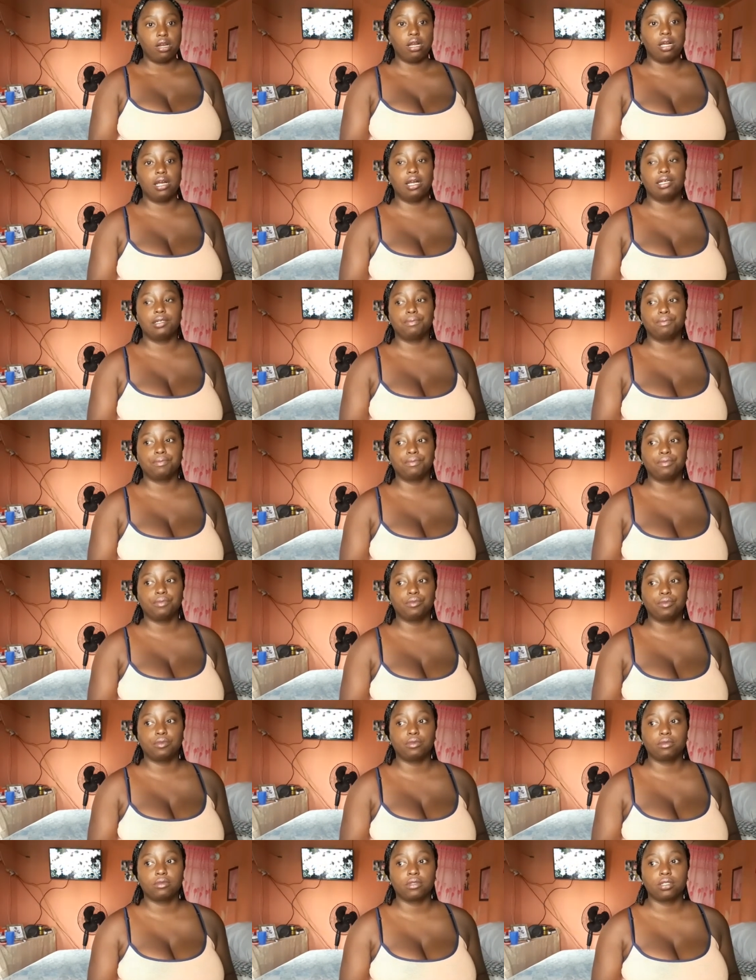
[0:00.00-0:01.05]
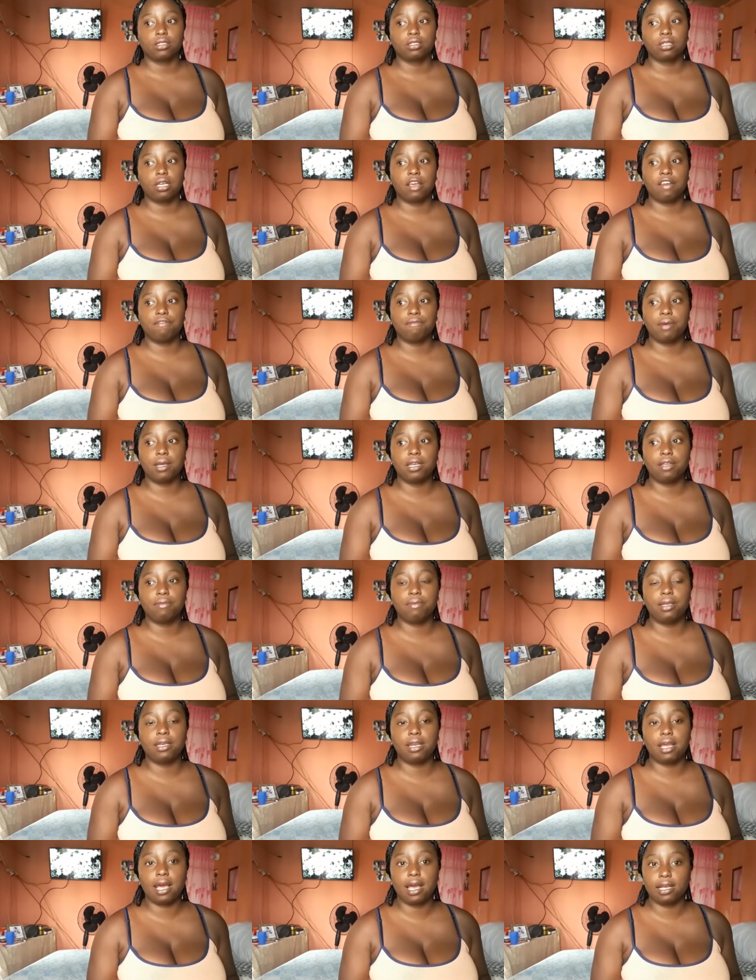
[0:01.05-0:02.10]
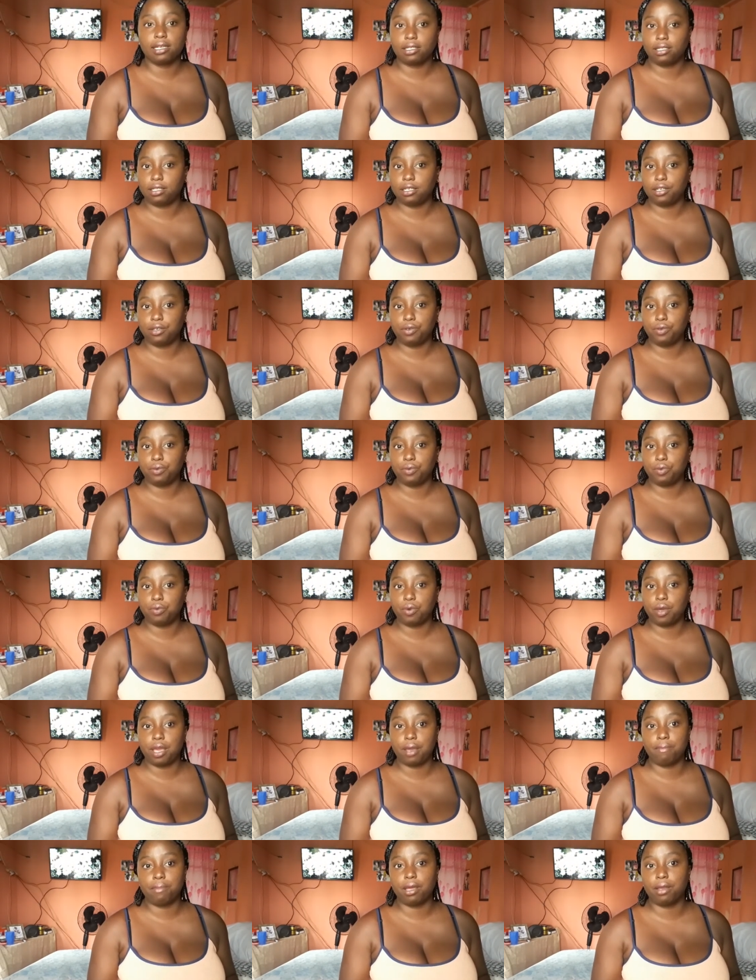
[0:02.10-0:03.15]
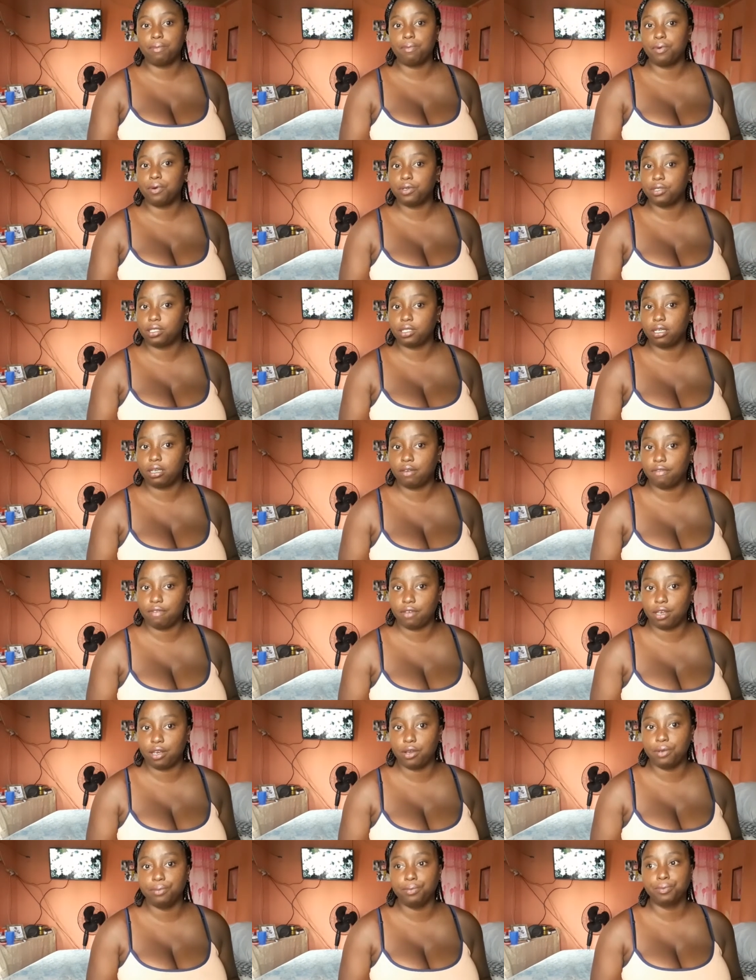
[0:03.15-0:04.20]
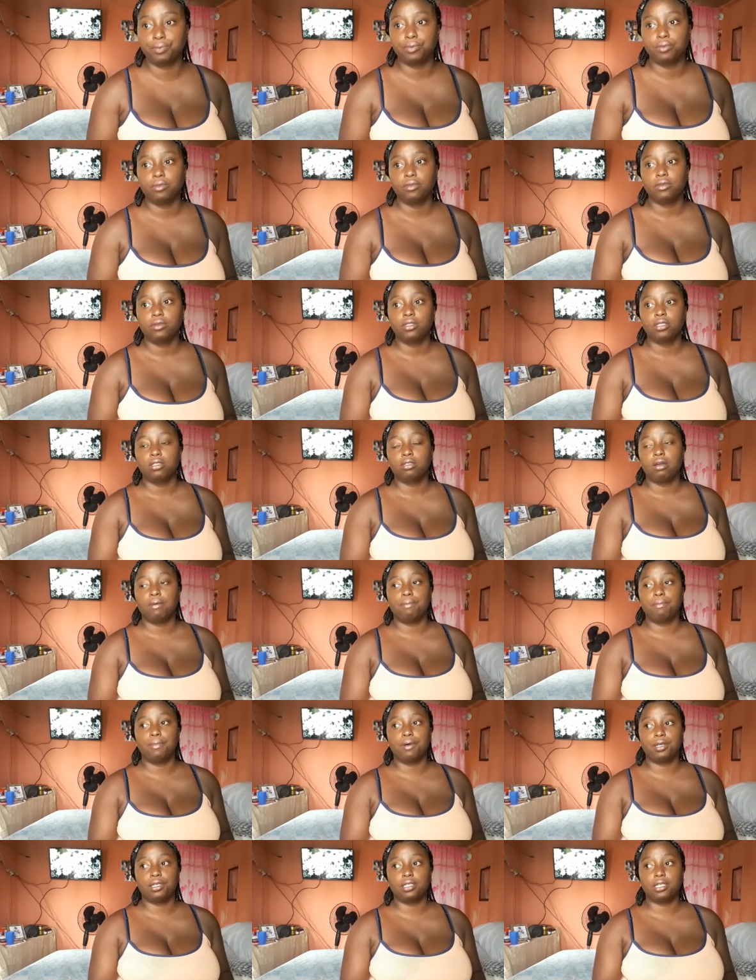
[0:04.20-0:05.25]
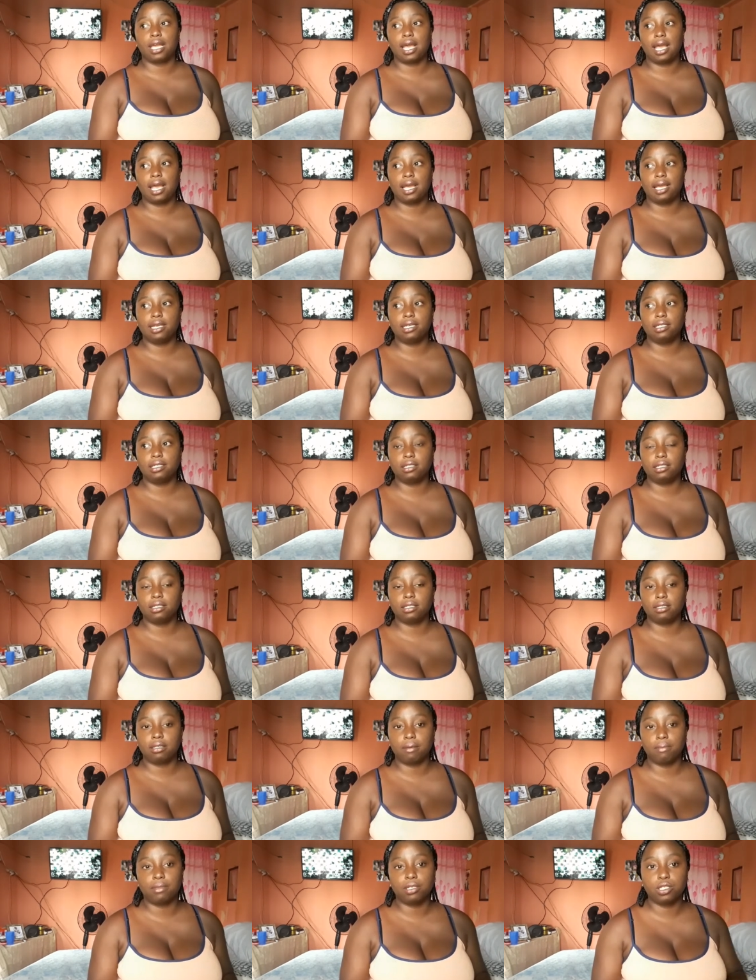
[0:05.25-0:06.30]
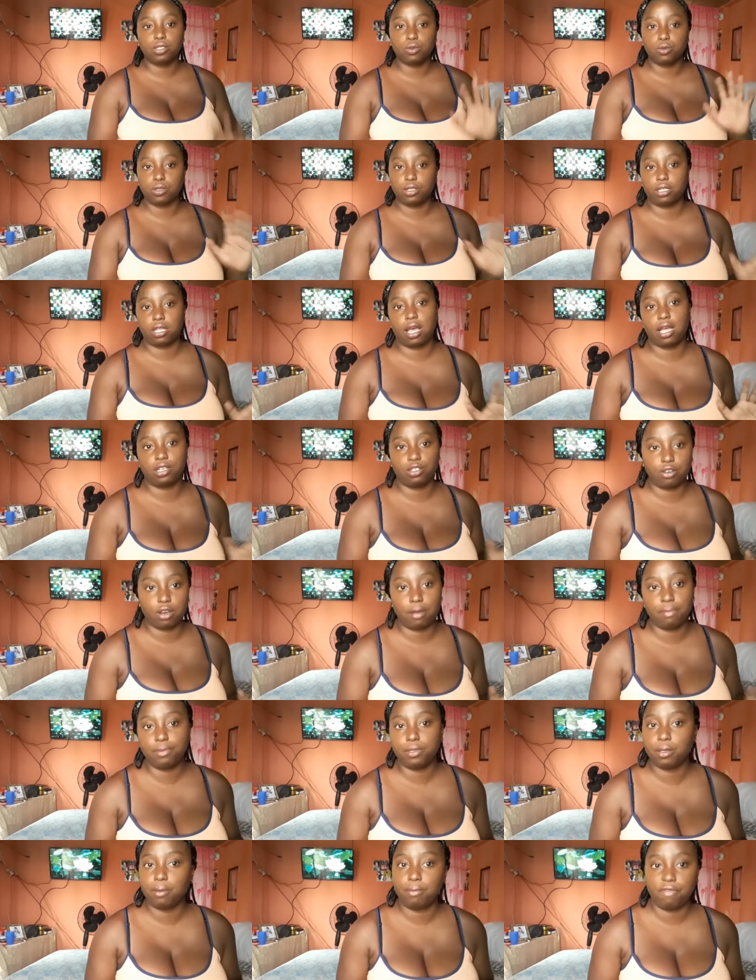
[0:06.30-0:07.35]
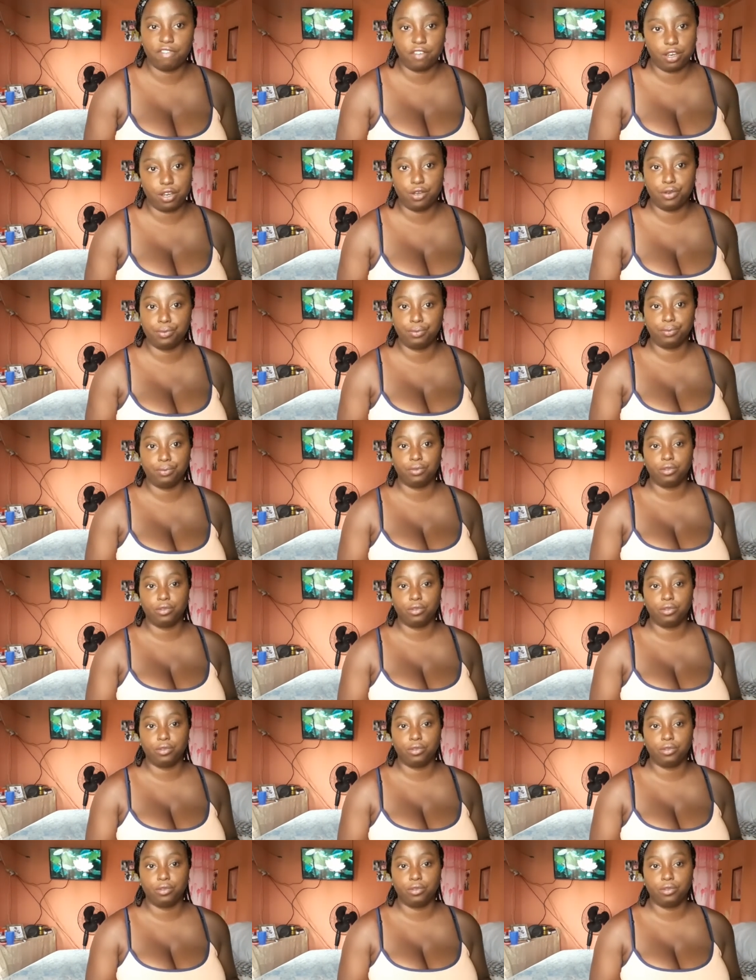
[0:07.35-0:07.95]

And everybody been asking why I'm not posting video. But, guys, I'm soon start drop some video.